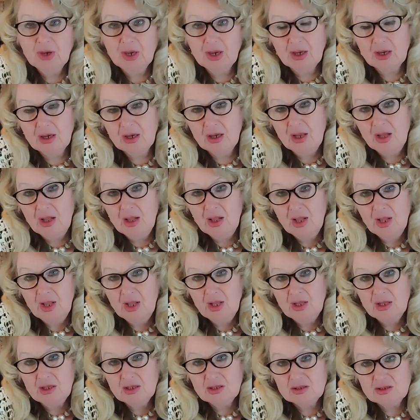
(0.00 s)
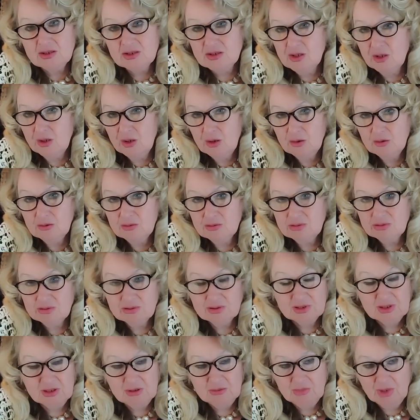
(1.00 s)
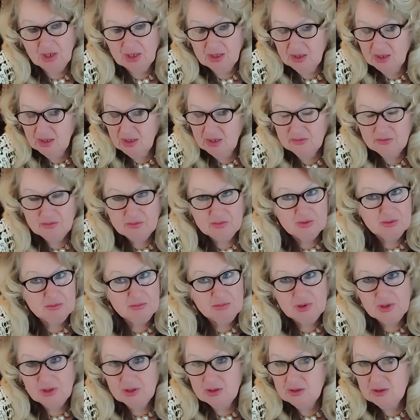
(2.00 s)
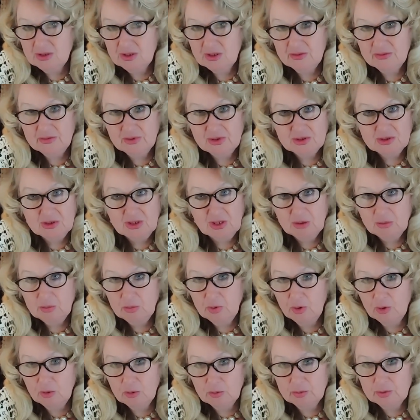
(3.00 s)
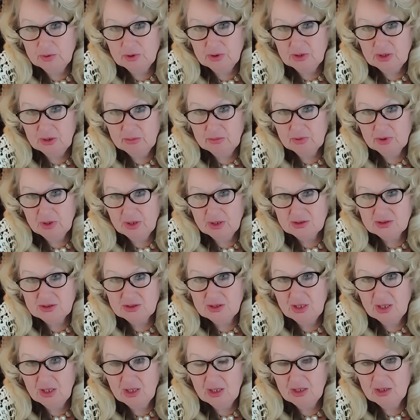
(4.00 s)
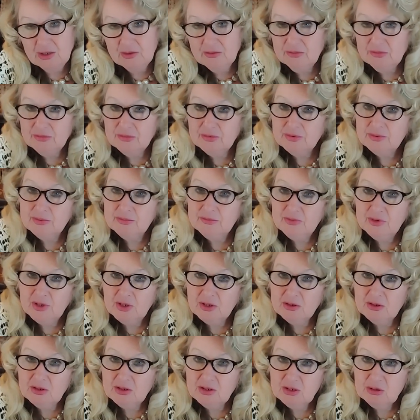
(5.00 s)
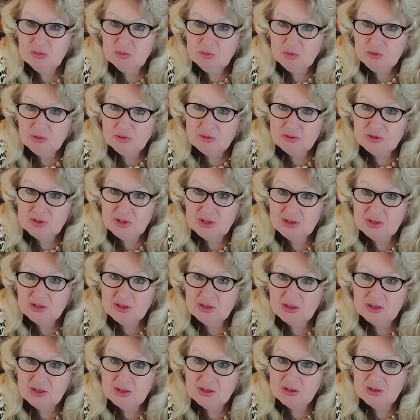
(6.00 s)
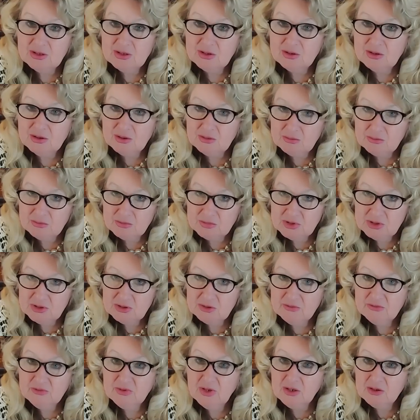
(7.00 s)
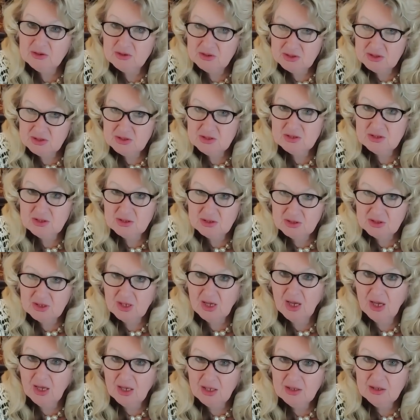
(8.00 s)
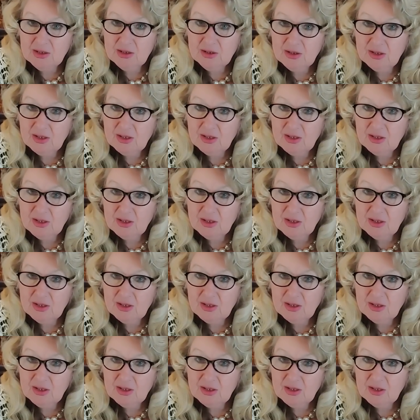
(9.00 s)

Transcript: monk. So he might have been even a pope in the past life, very important, de- very decent guy